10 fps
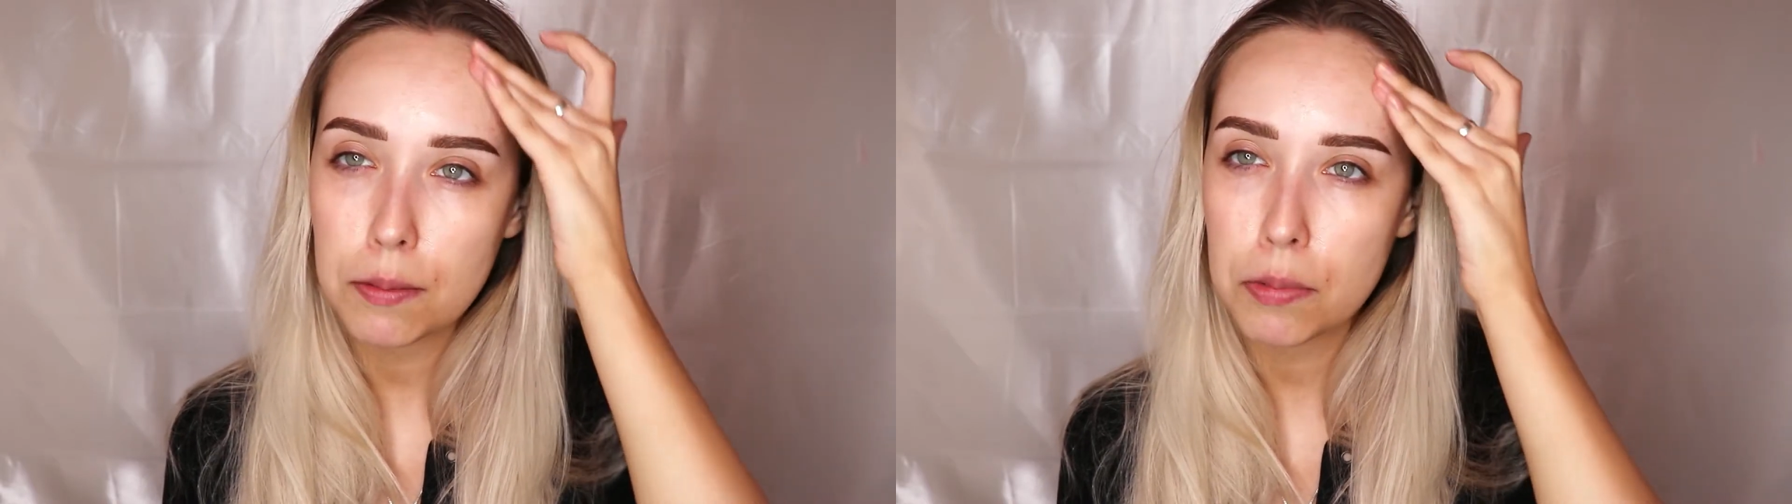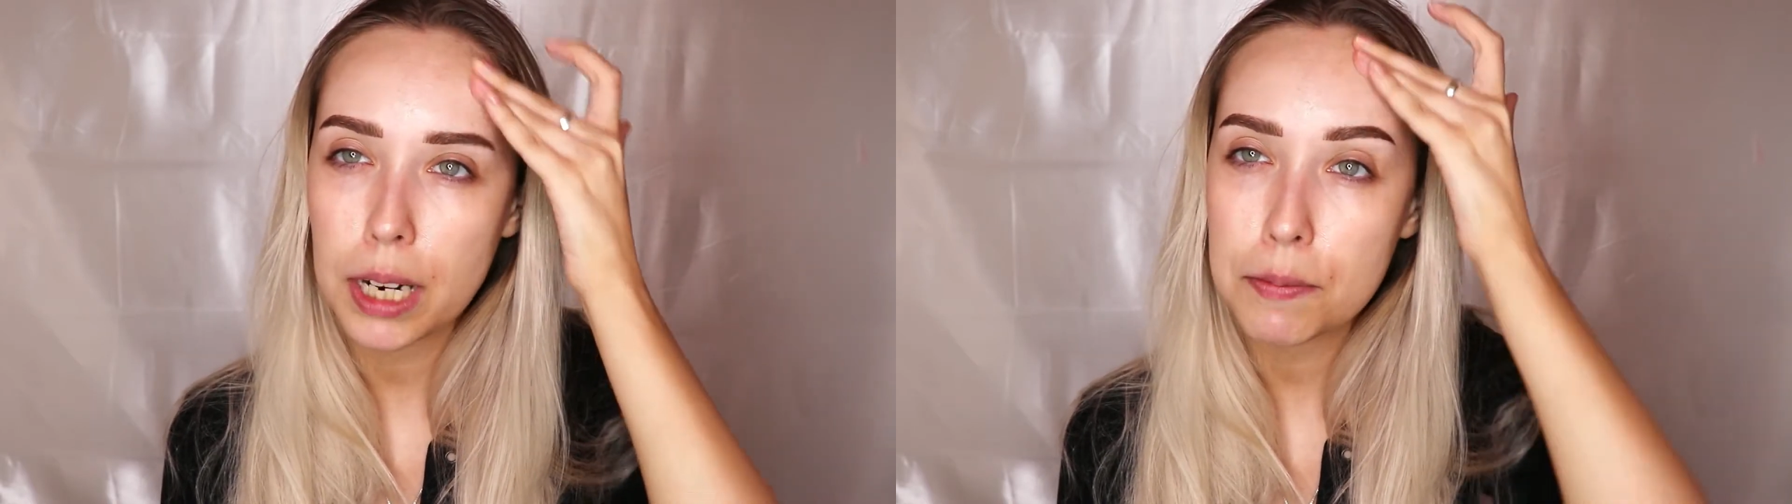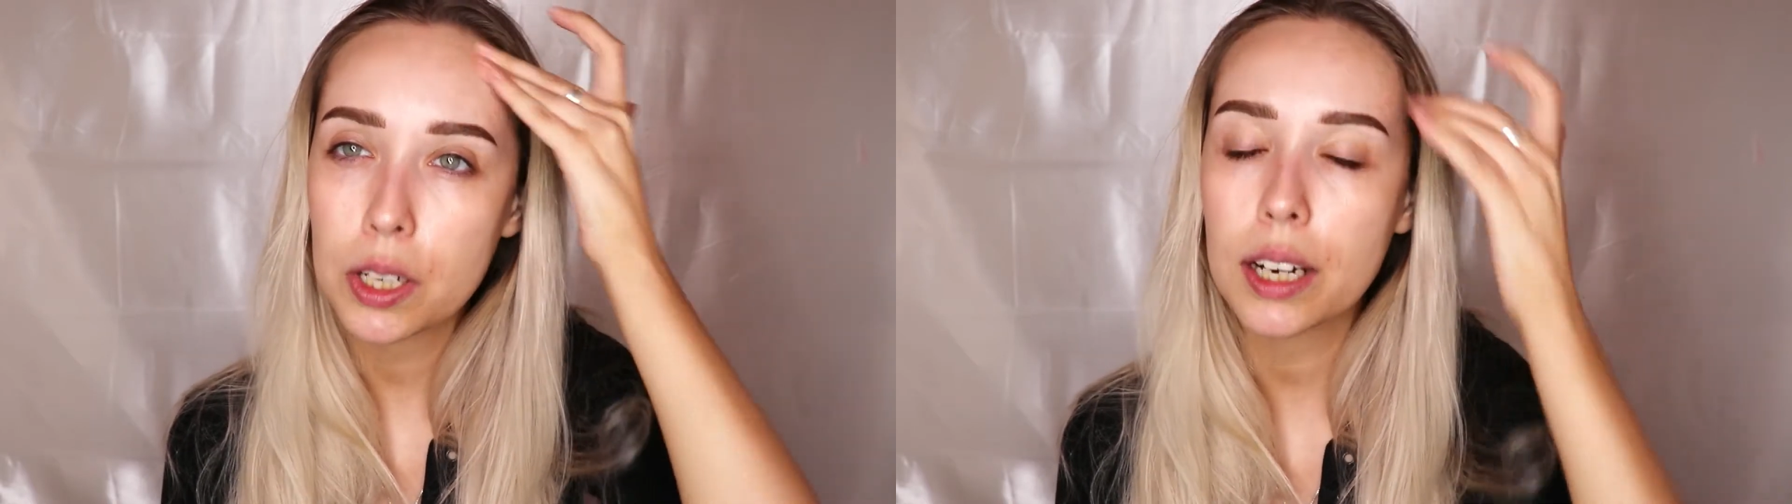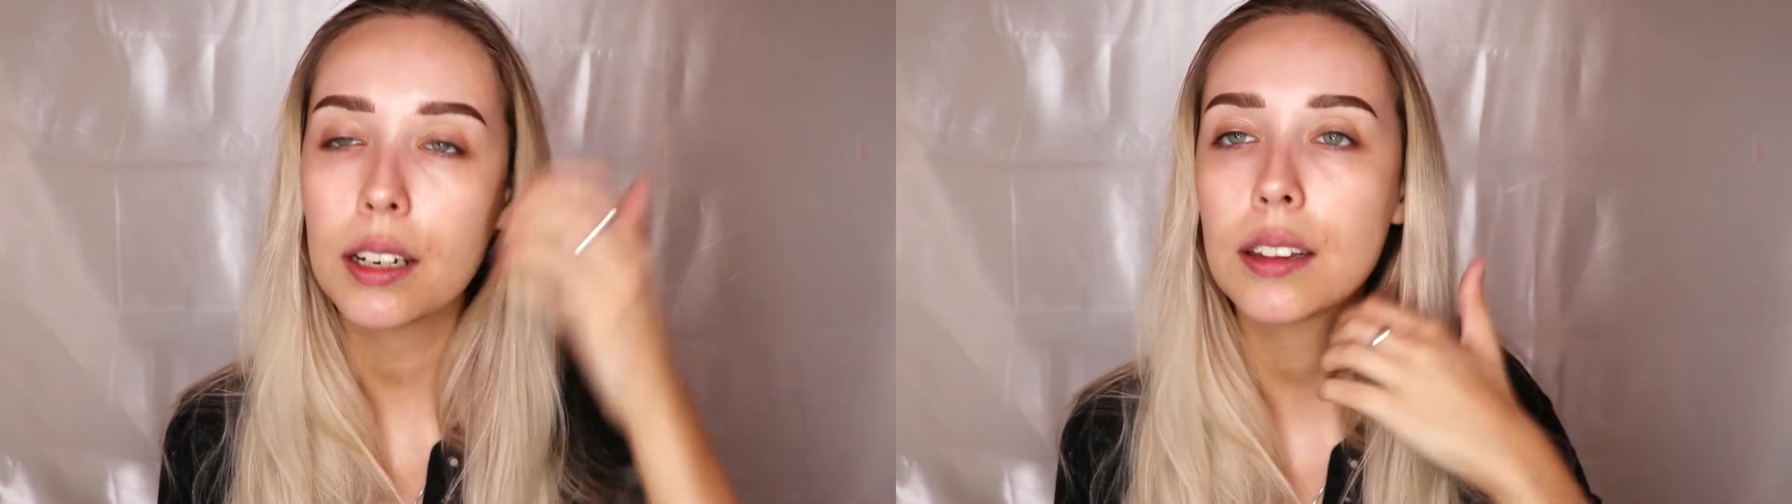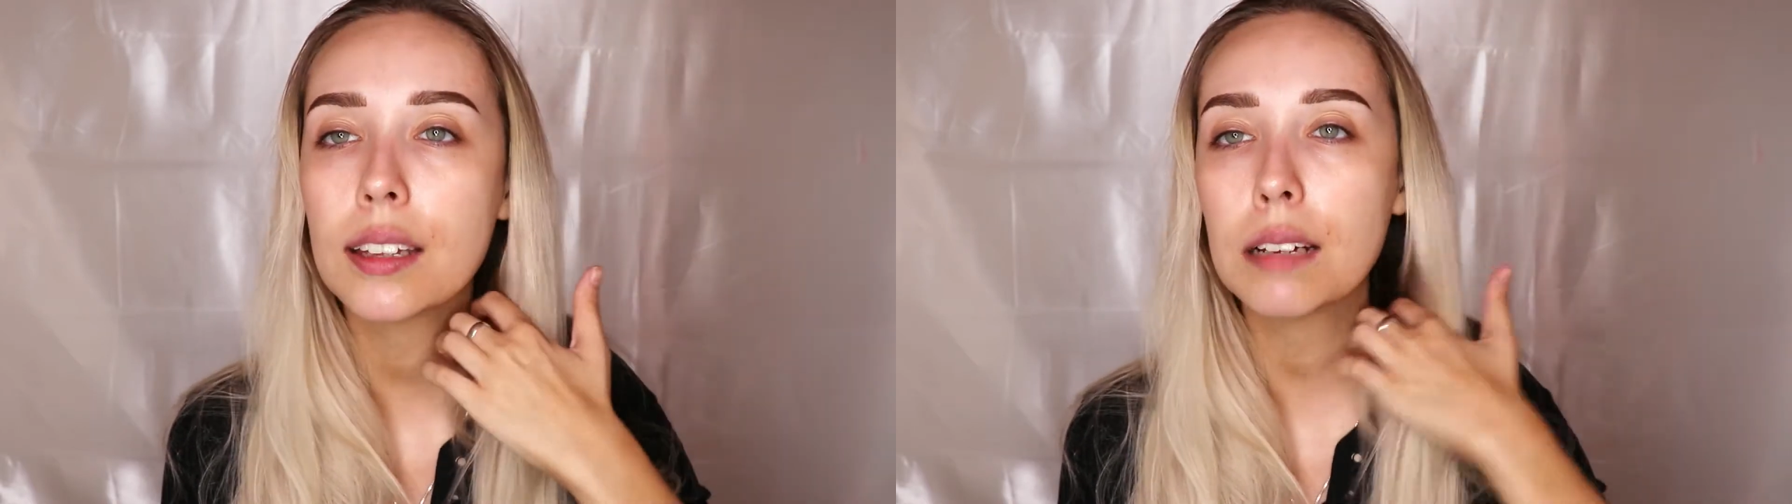and primer
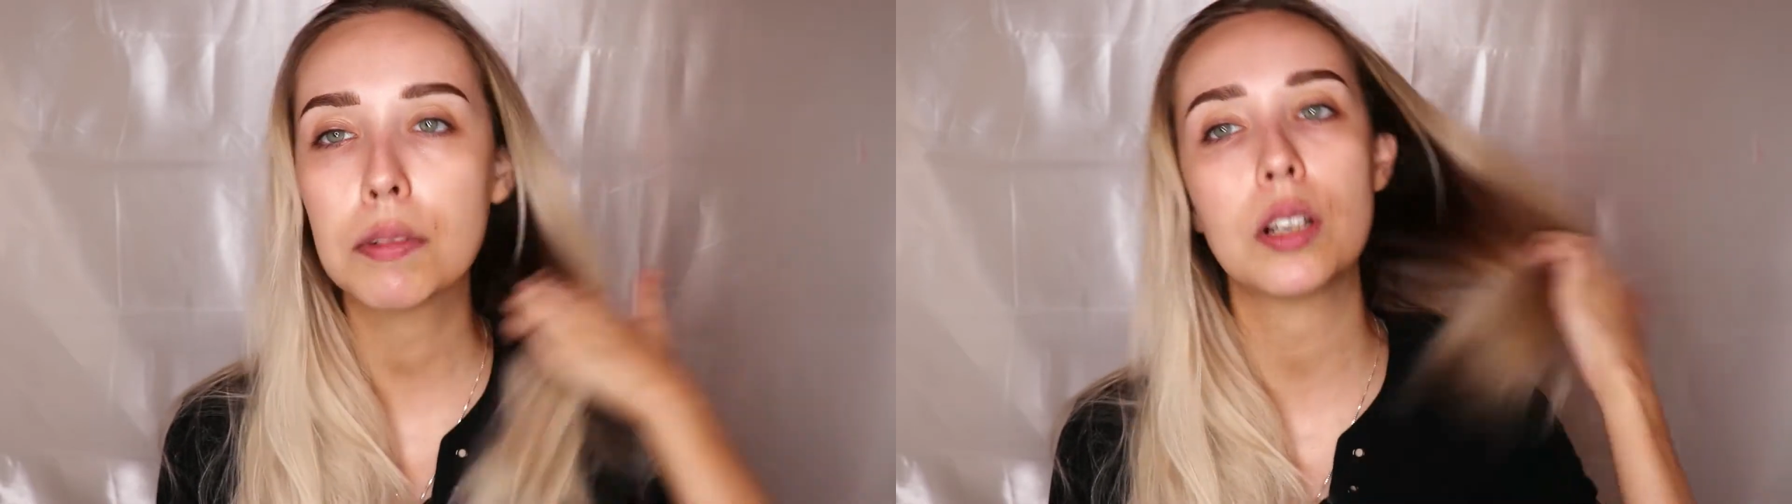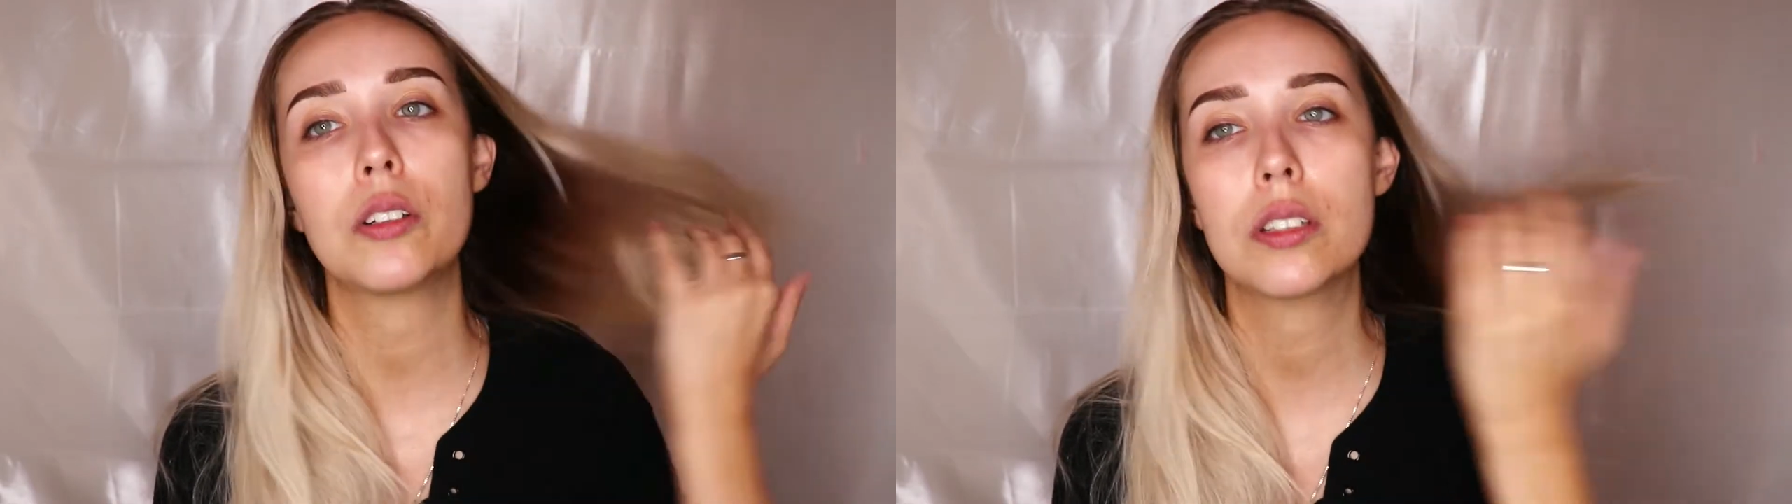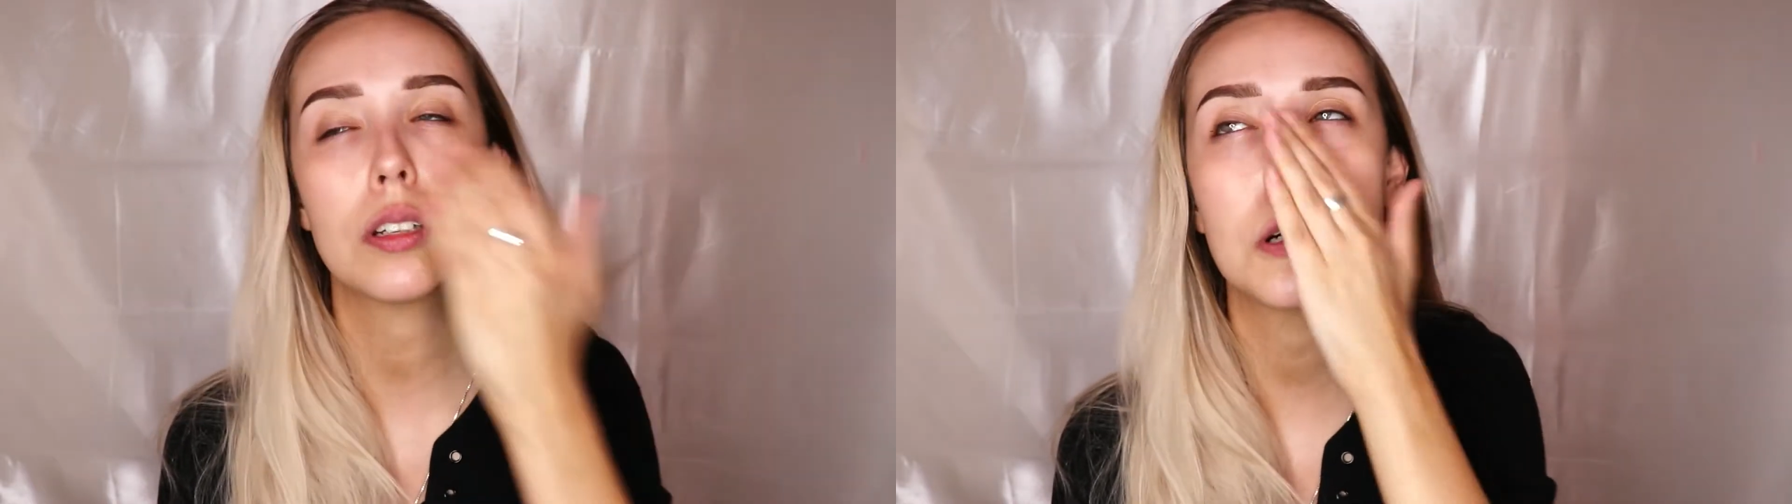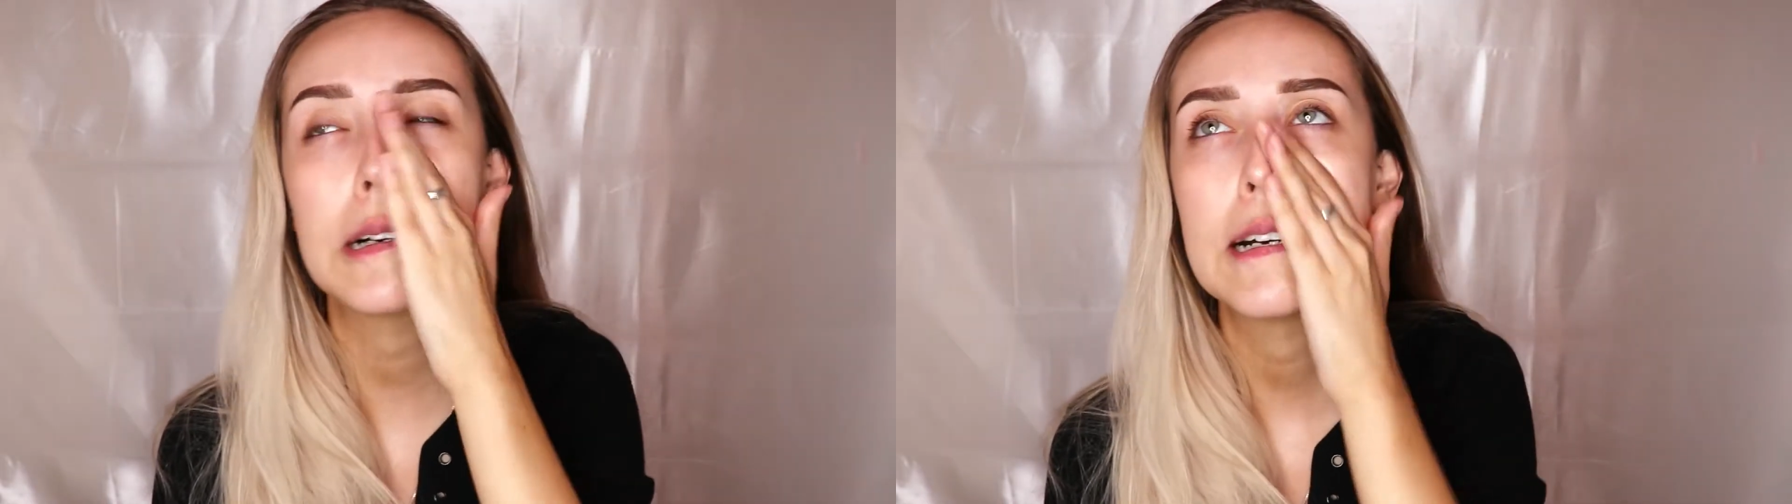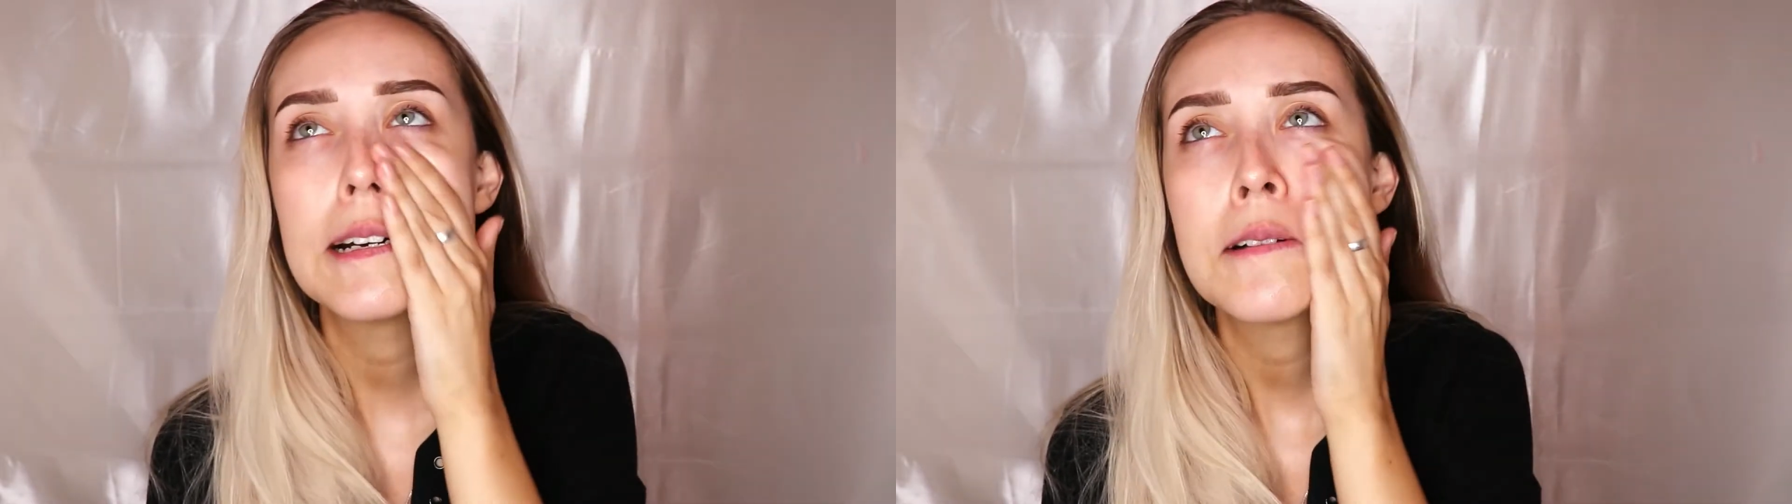kind of thing, but also